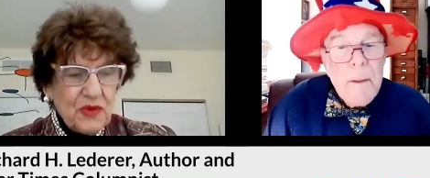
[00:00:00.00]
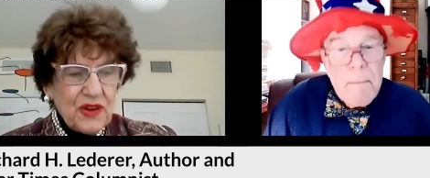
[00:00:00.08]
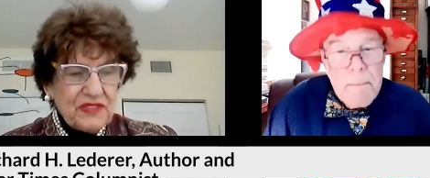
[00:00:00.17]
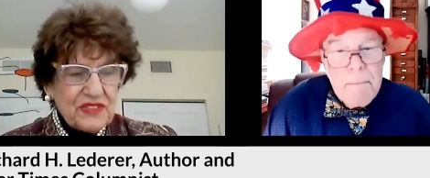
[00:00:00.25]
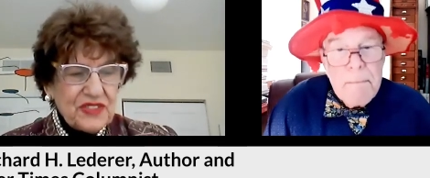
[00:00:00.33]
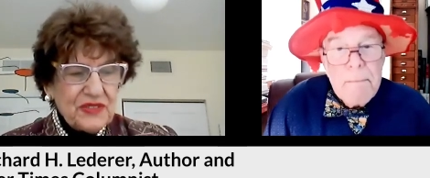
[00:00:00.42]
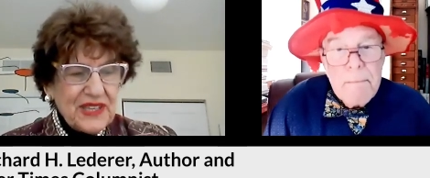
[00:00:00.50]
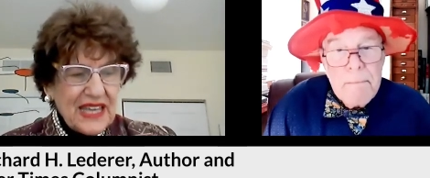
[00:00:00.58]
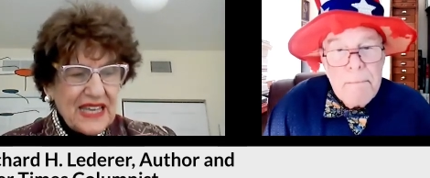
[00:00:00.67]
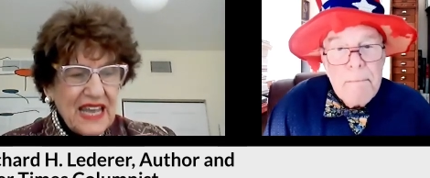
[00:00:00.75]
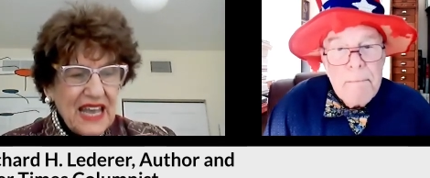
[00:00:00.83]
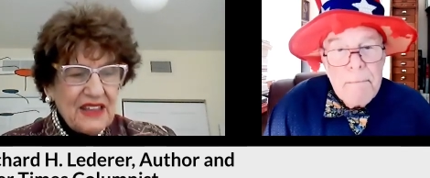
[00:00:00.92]
Speaker 1: worth doing
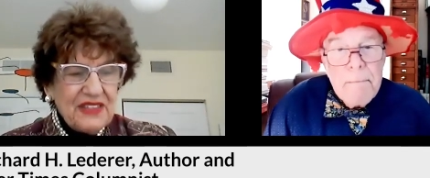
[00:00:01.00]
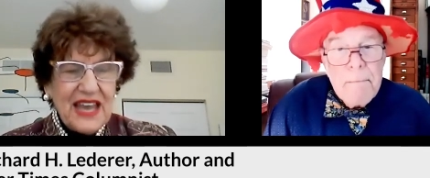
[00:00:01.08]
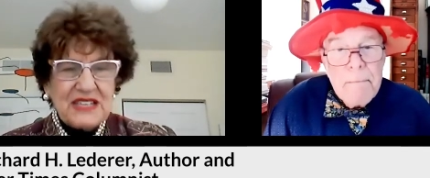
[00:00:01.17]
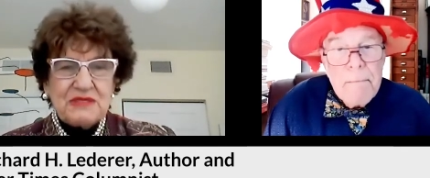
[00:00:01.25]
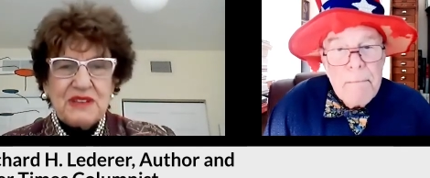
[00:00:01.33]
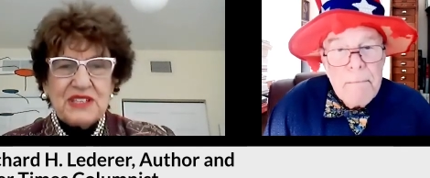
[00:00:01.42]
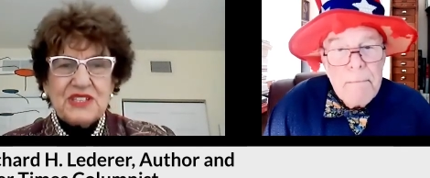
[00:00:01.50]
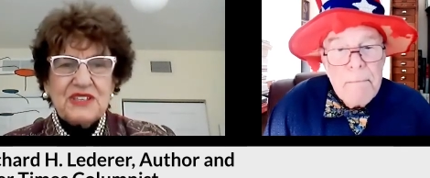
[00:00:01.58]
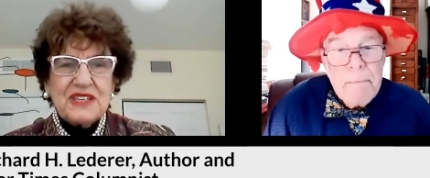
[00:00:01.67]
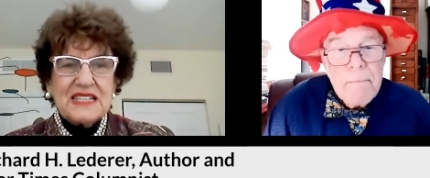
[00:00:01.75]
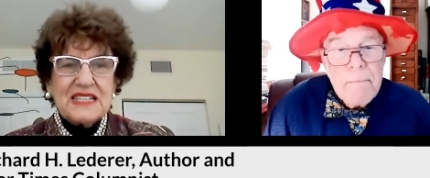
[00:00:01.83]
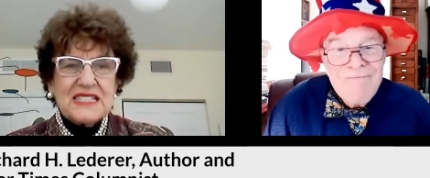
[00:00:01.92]
it. Thanks,
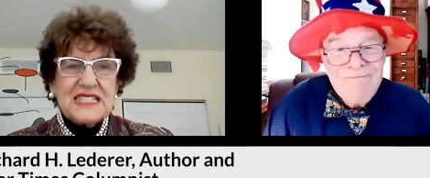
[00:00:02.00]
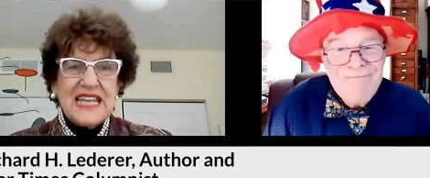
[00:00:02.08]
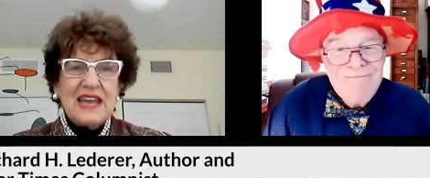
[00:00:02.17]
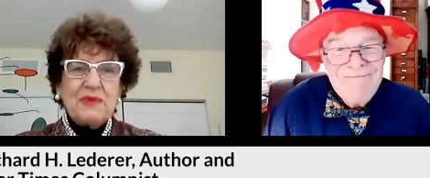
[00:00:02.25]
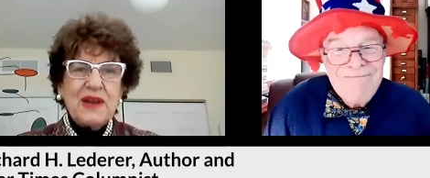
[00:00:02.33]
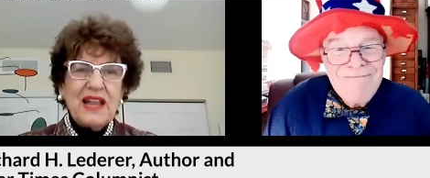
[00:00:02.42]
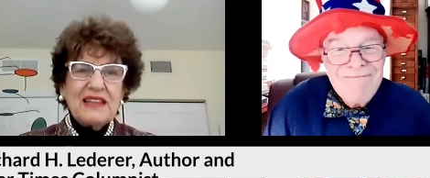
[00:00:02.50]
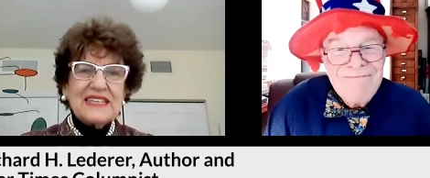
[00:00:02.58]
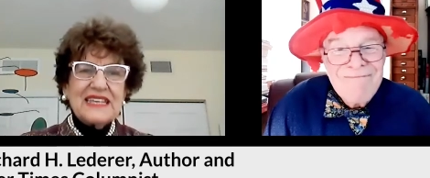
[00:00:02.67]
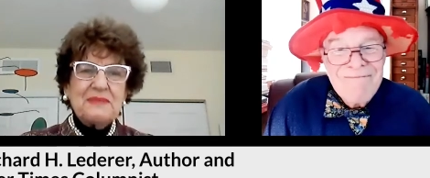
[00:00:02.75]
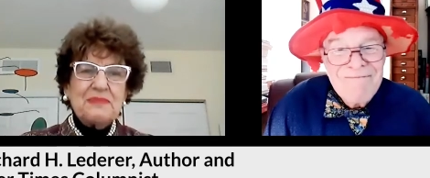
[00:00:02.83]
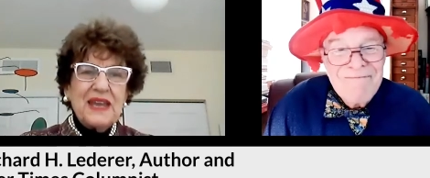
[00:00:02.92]
Richard, and stay well
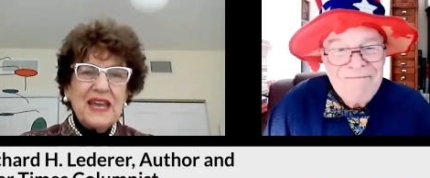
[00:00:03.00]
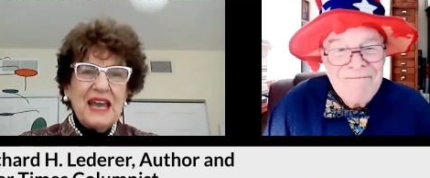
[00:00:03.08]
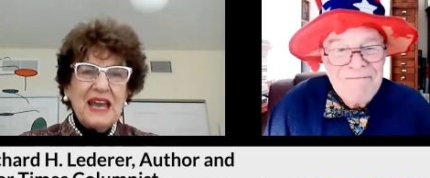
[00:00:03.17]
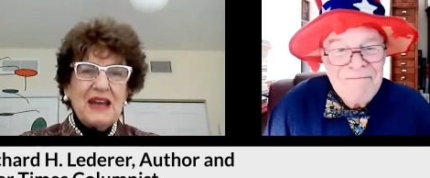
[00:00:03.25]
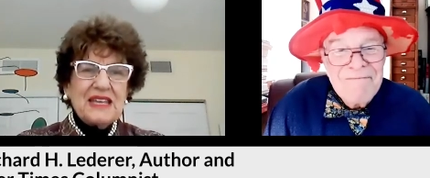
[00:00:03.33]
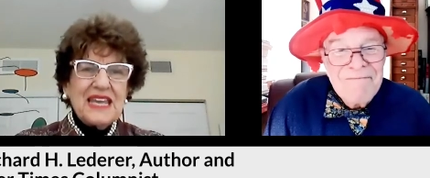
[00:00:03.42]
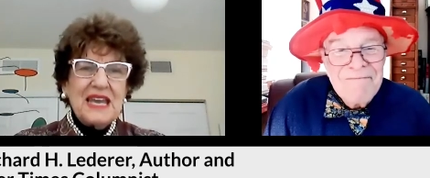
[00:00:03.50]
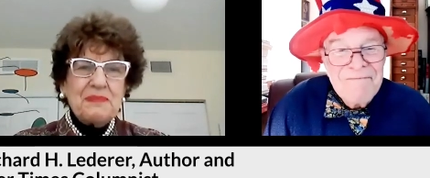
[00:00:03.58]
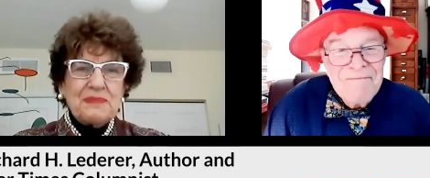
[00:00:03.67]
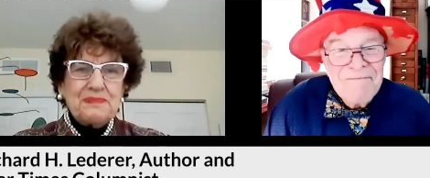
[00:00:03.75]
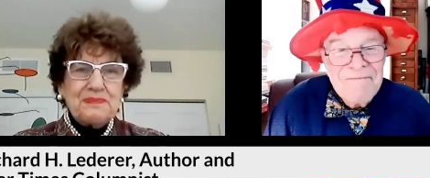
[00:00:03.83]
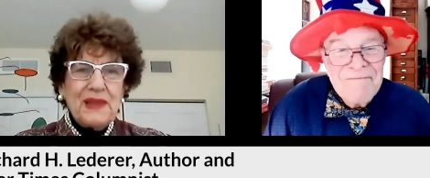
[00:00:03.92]
and keep
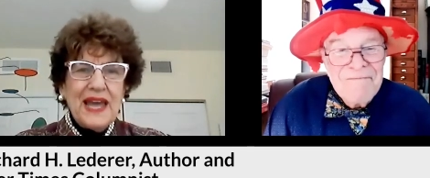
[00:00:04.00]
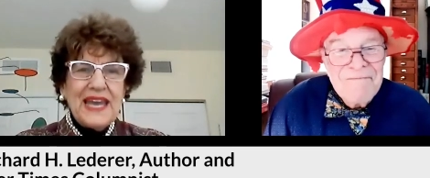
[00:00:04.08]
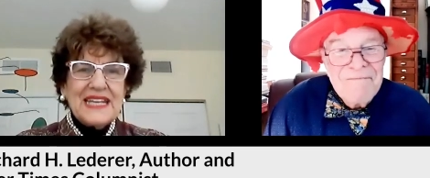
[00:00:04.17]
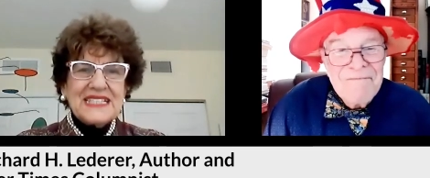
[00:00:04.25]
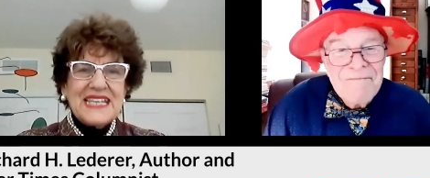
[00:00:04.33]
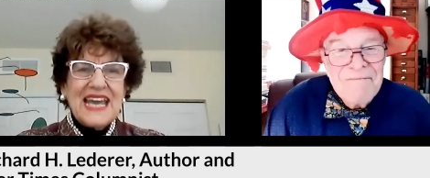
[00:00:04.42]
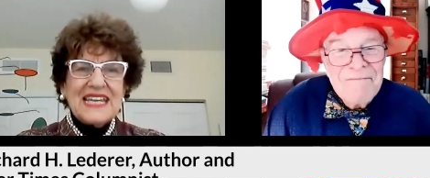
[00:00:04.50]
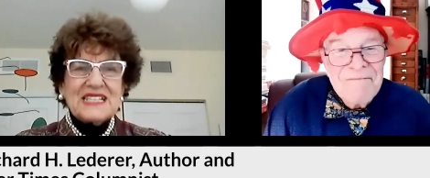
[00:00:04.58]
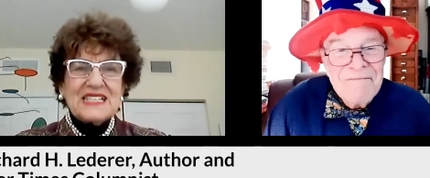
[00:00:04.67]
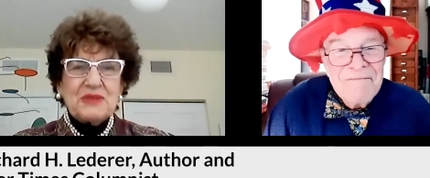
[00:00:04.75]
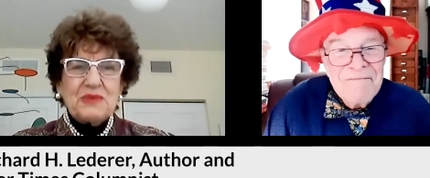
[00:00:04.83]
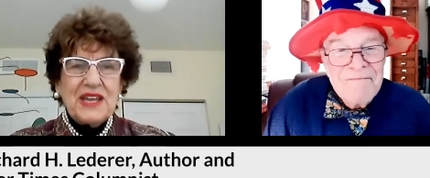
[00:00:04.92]
keep playing
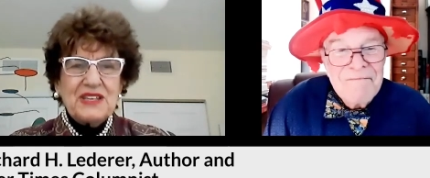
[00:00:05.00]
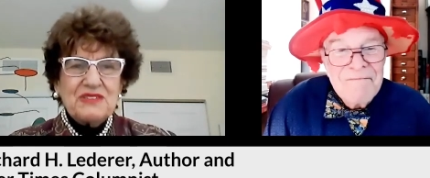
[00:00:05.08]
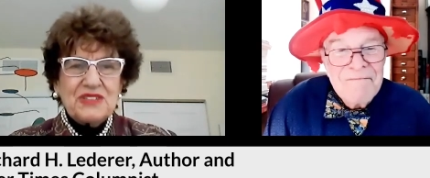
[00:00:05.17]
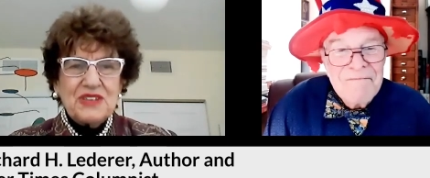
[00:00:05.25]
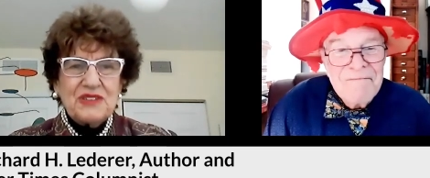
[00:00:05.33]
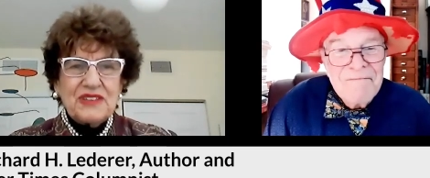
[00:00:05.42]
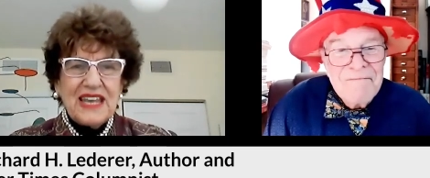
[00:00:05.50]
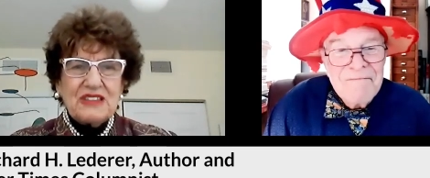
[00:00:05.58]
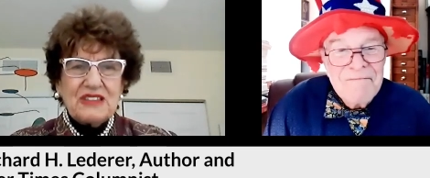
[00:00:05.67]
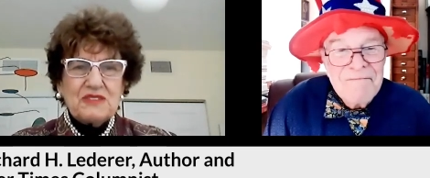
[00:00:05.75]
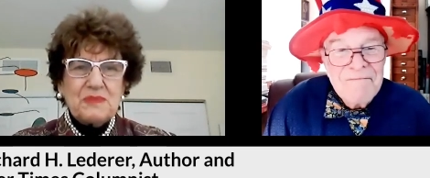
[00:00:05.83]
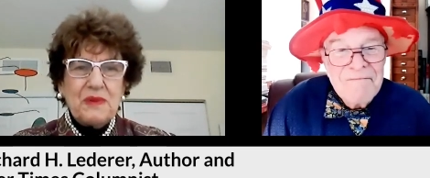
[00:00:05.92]
tennis the way you do.
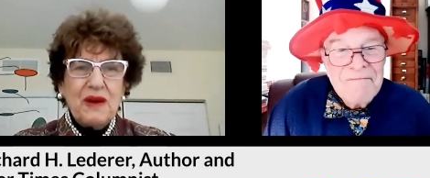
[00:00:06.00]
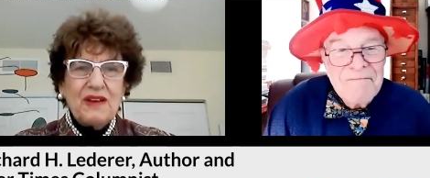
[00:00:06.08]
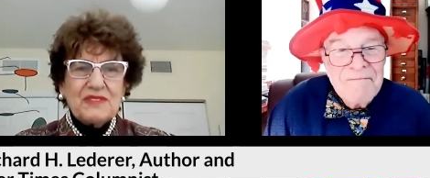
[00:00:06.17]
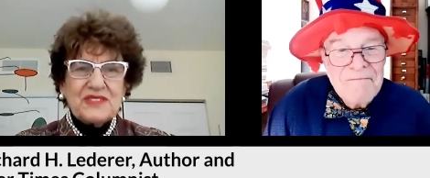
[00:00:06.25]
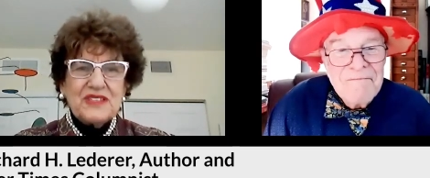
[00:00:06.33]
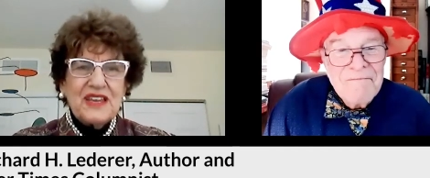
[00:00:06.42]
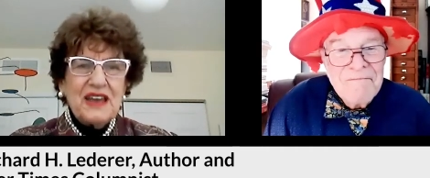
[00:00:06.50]
Get those balls